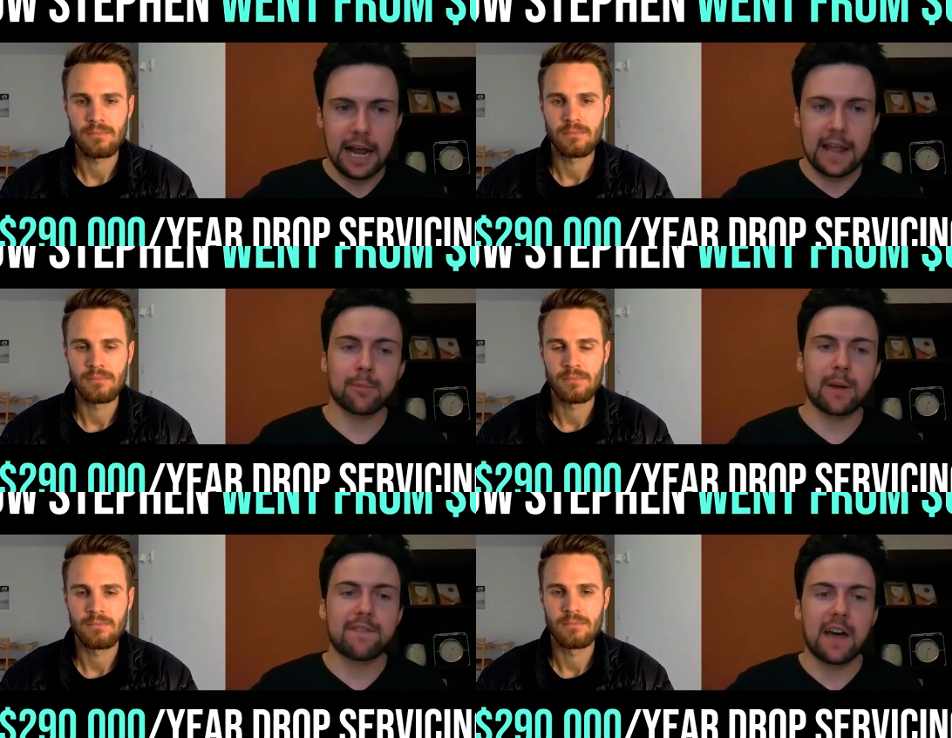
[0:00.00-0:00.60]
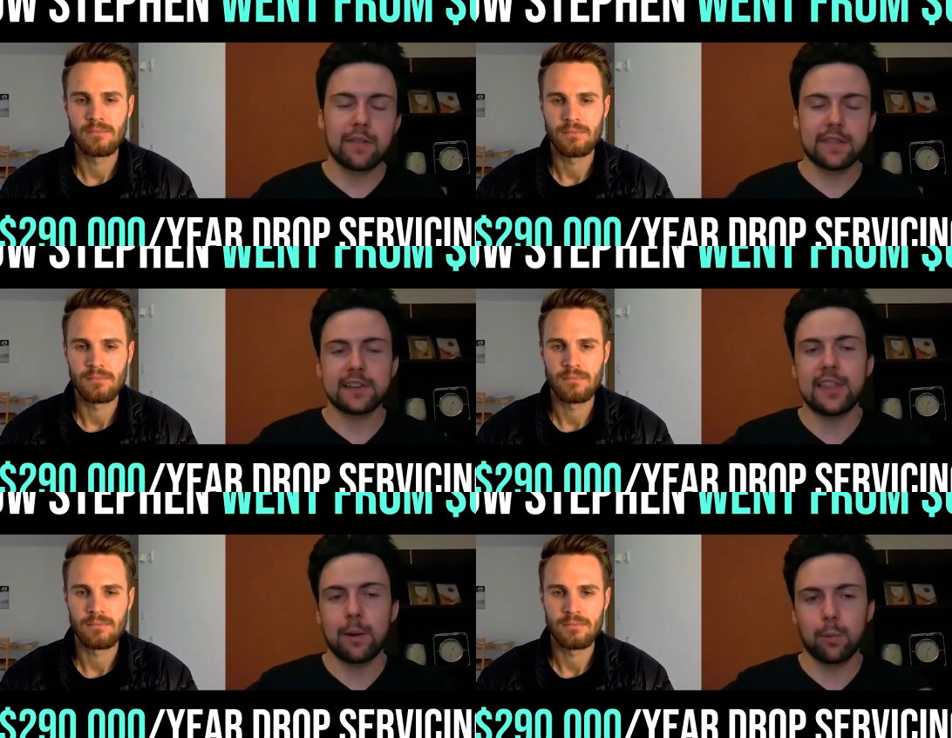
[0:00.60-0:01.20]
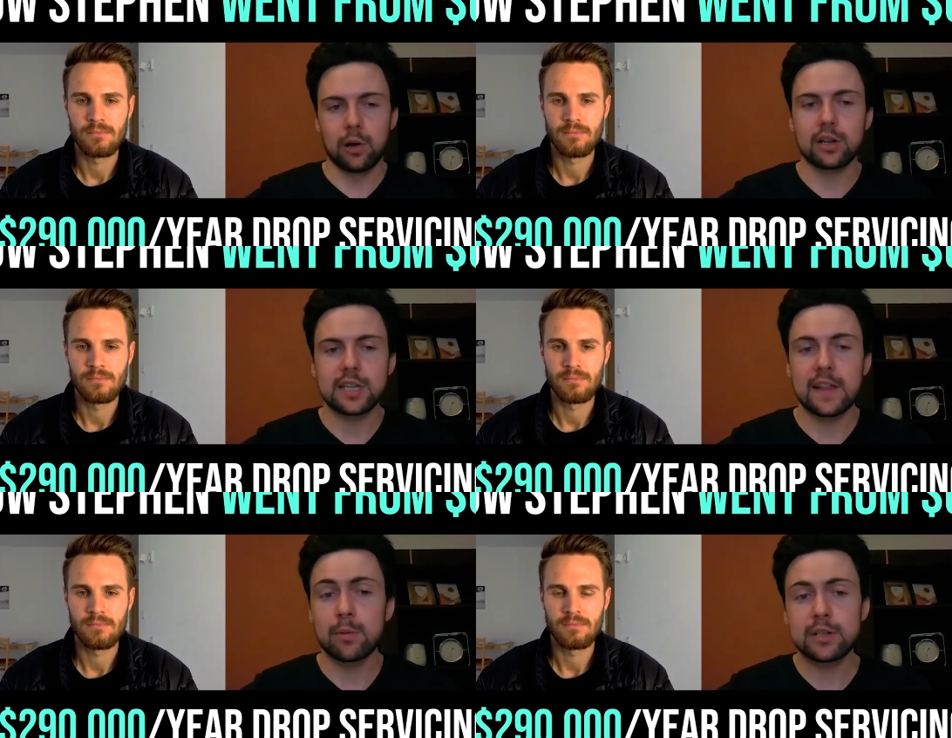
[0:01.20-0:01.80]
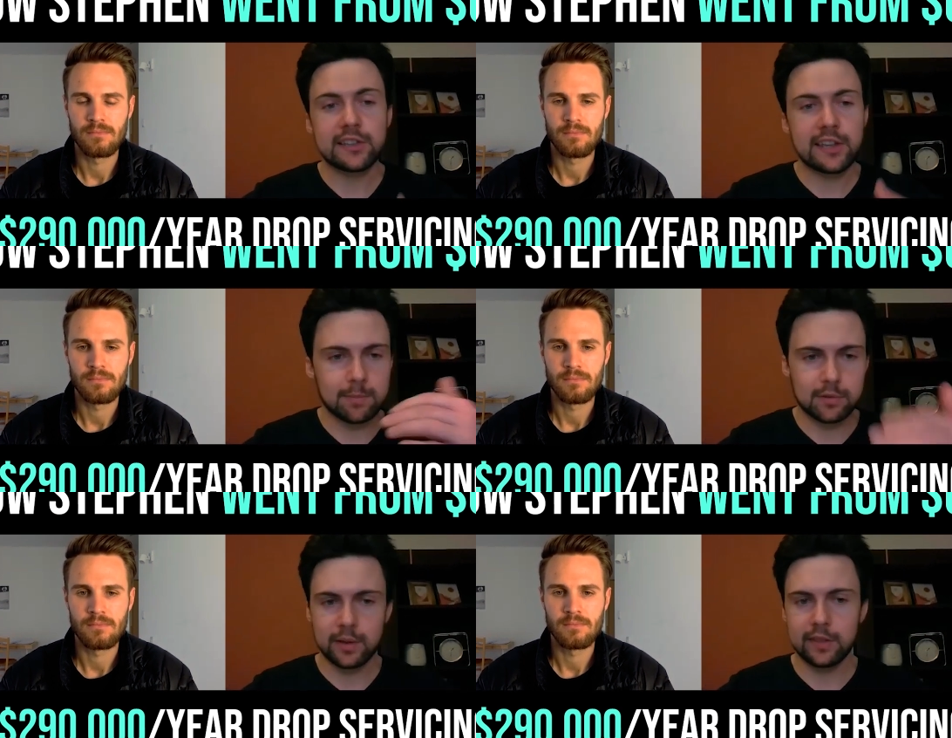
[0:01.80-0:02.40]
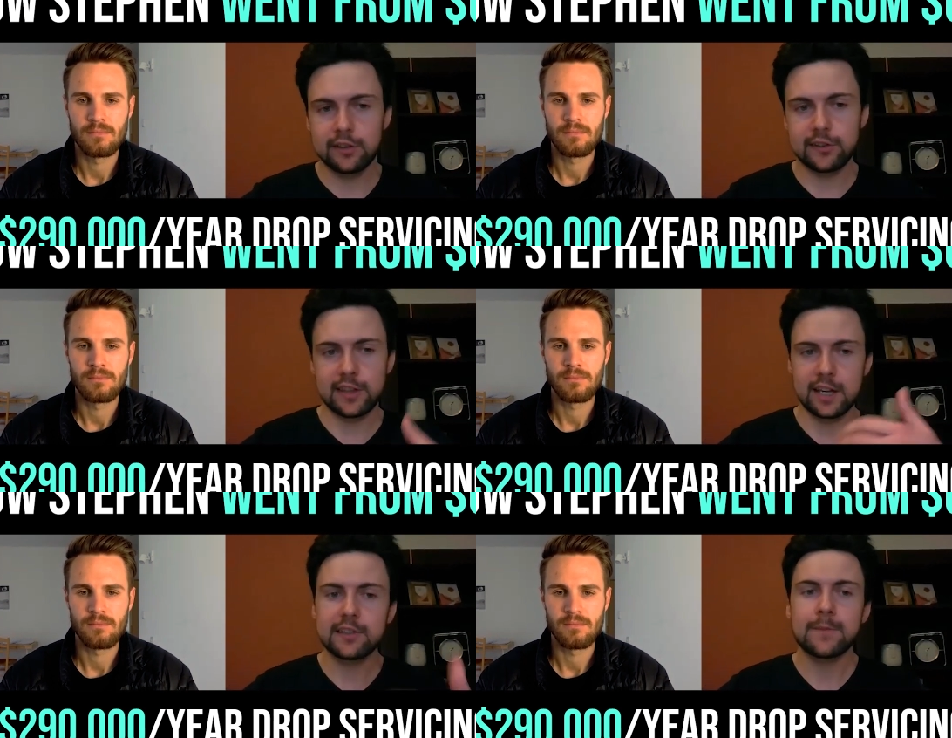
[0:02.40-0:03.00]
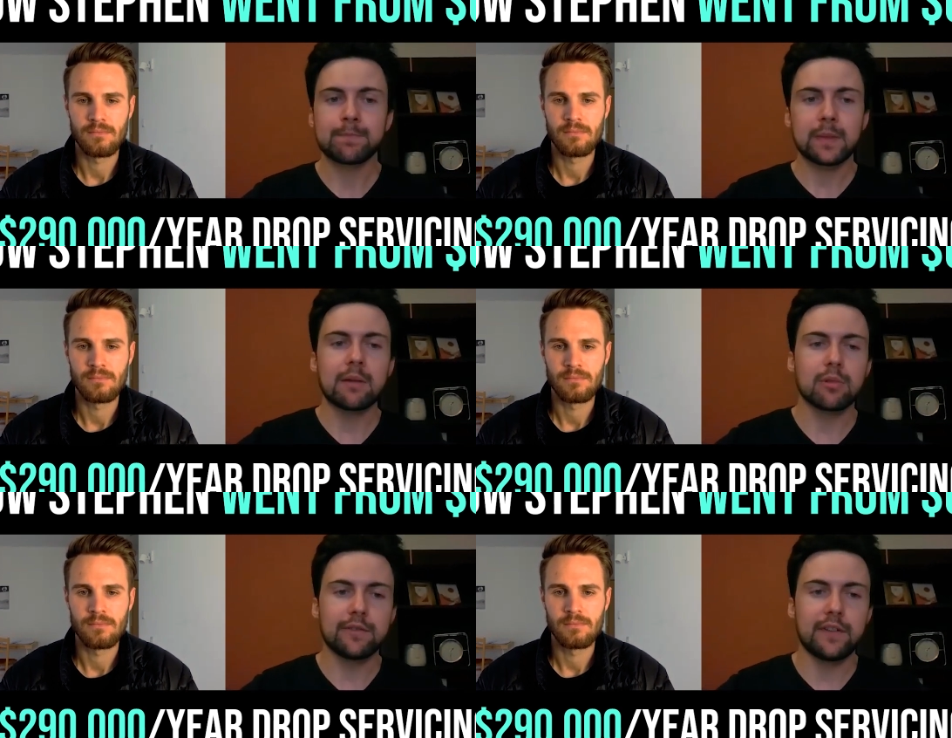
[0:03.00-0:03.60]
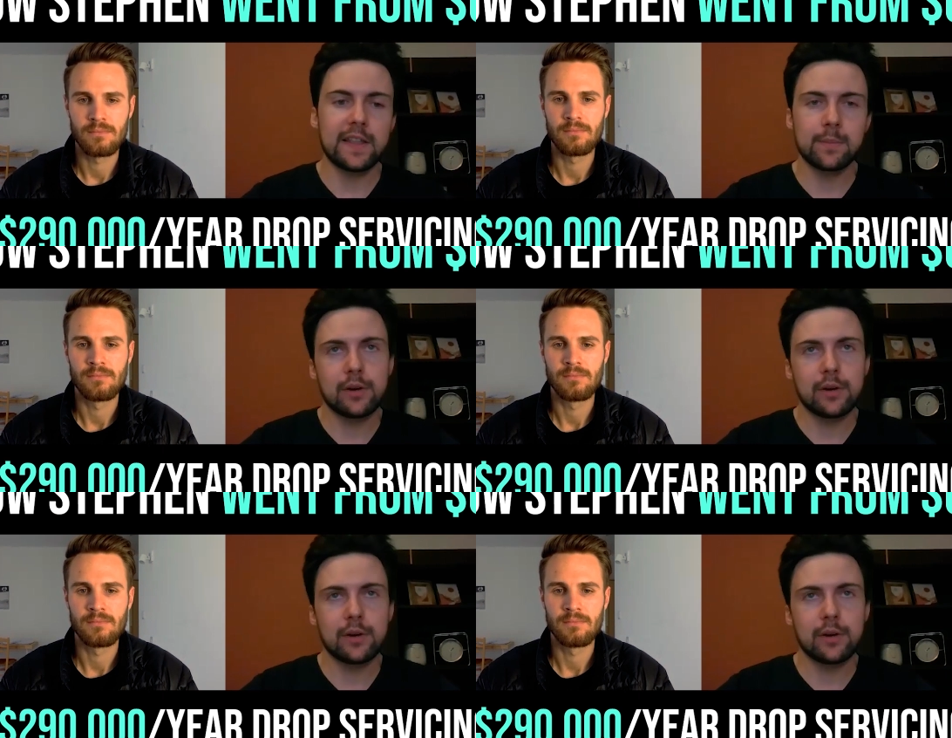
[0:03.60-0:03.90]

Speaker 1: and then we found things that worked and then we just kept doing those things and refine mm.